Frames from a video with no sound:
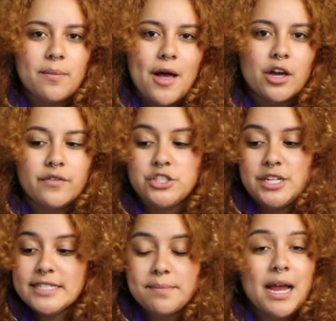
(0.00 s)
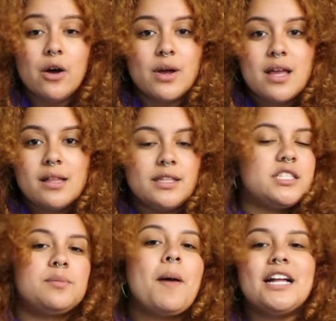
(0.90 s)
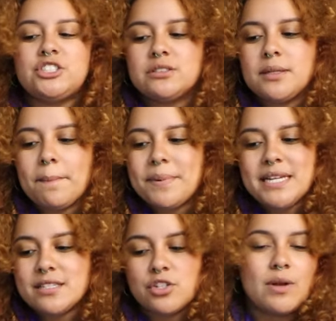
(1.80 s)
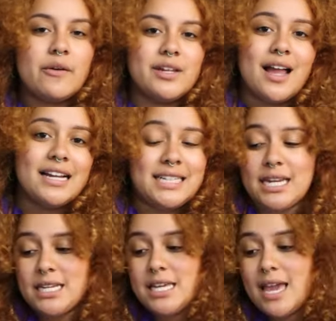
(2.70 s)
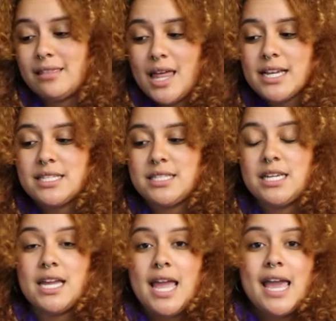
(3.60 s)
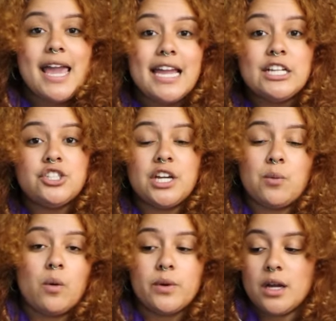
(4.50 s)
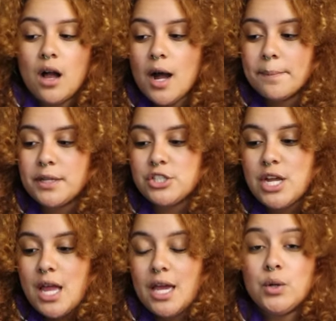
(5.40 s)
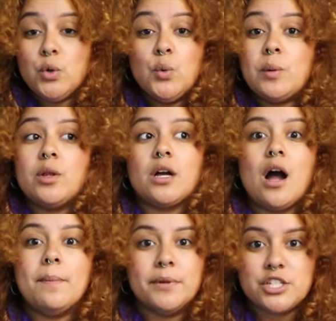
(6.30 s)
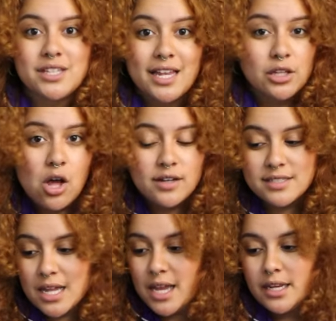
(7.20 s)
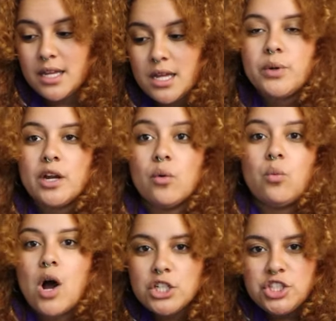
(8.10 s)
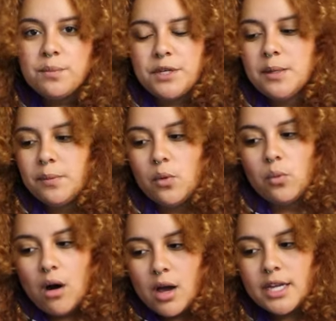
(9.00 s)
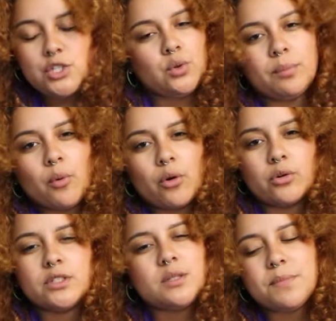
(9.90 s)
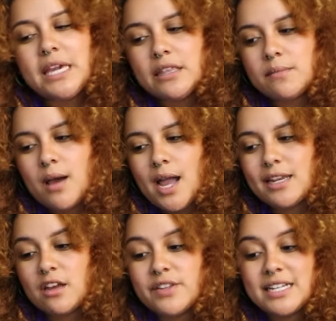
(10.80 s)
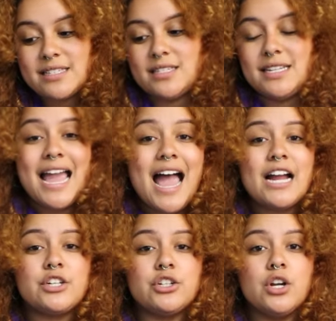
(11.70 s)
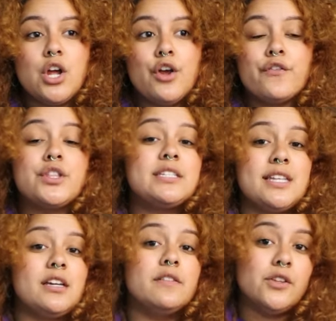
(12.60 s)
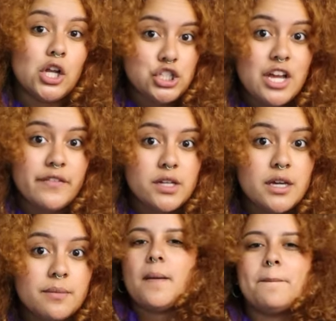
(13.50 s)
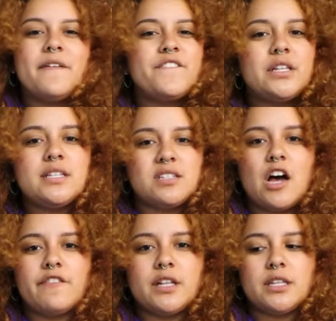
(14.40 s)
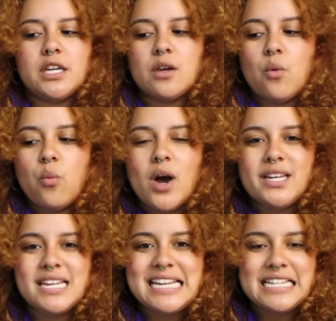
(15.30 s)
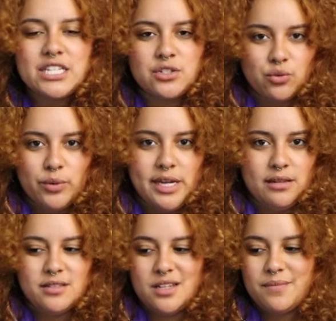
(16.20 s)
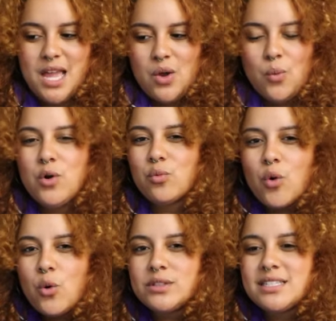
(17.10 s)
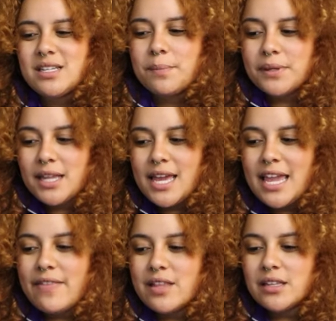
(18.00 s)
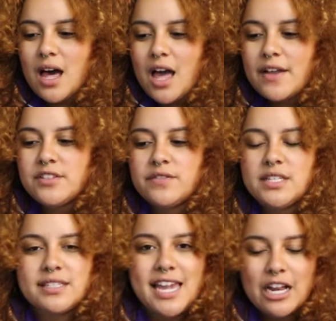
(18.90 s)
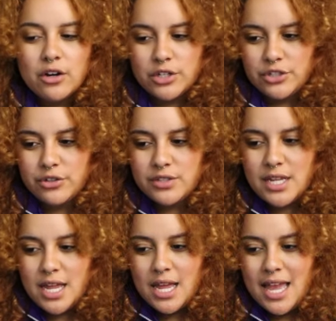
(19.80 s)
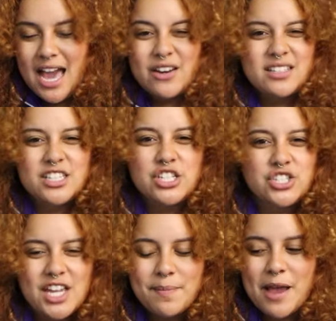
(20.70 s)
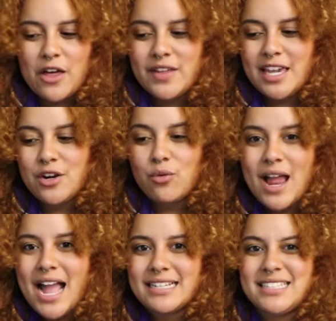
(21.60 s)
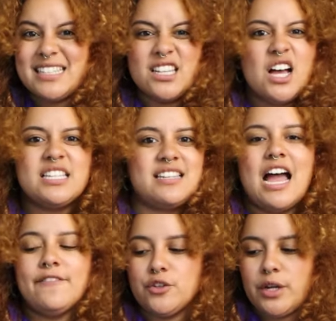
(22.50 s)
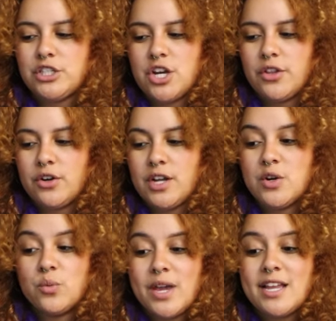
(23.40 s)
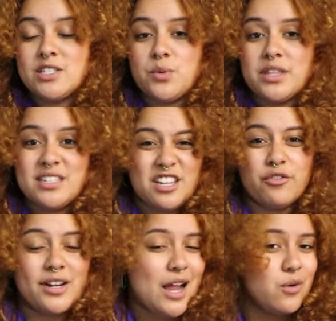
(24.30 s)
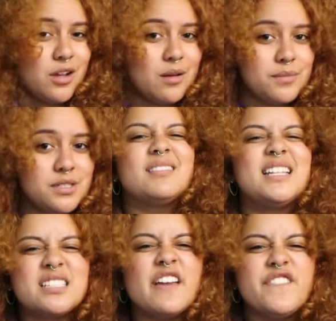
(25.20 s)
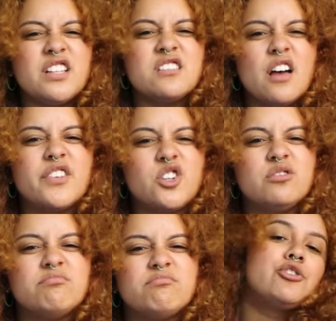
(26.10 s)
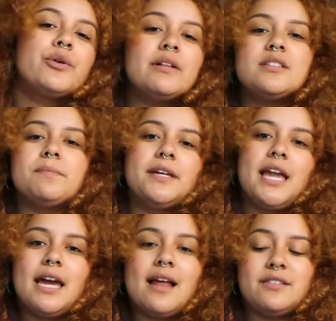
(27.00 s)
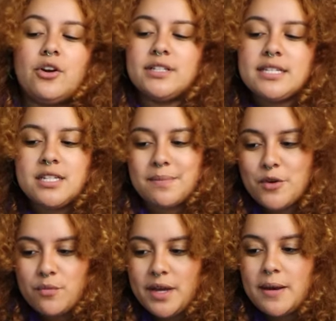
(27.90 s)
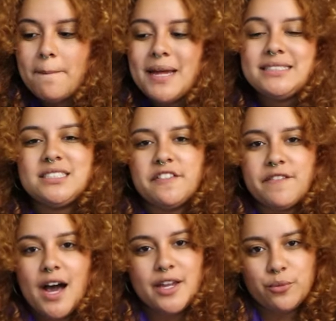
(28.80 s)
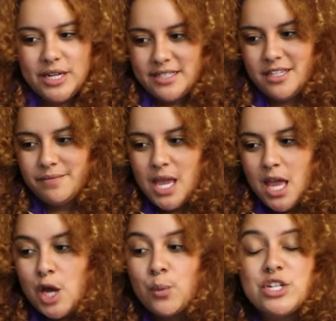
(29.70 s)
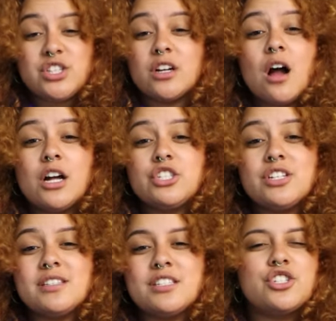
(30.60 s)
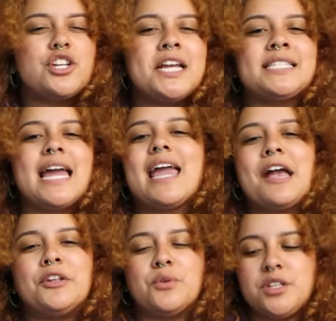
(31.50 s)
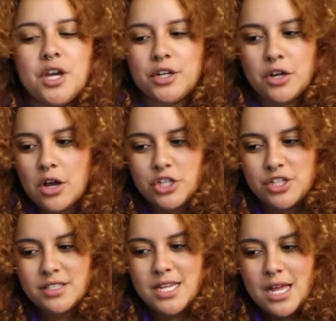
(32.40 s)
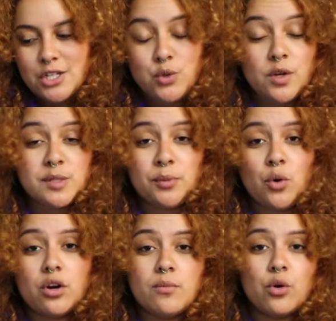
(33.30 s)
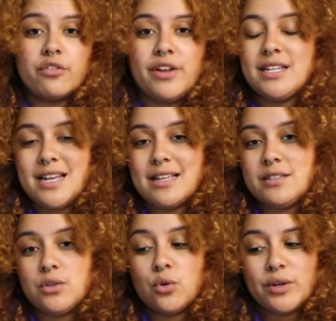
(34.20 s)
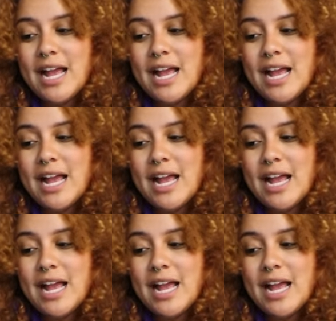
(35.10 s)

John Malkovich is about, this petulant beast surrounding identity and legacy, aging and what we accomplish, and who we will accomplish that alongside. We are watching people walk into a portal to be in the mind of an existing actor for the sake of longevity. But philosophically, what is surrealism? What role does it play in the lives of these characters? How does it shape how they interact and lust after each other in ways with different outcomes? Let's get philosophical. Surrealism began as an artistic movement meant to defy reason, in which the conscious shakes hands with the unconscious to explore a more fantastical